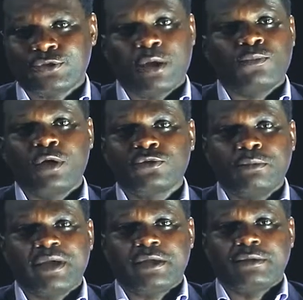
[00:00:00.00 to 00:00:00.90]
Some want
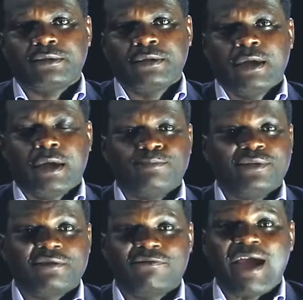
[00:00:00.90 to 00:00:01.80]
to make it
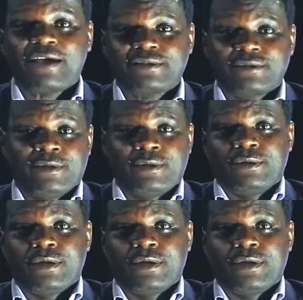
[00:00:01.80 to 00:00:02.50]
big fast,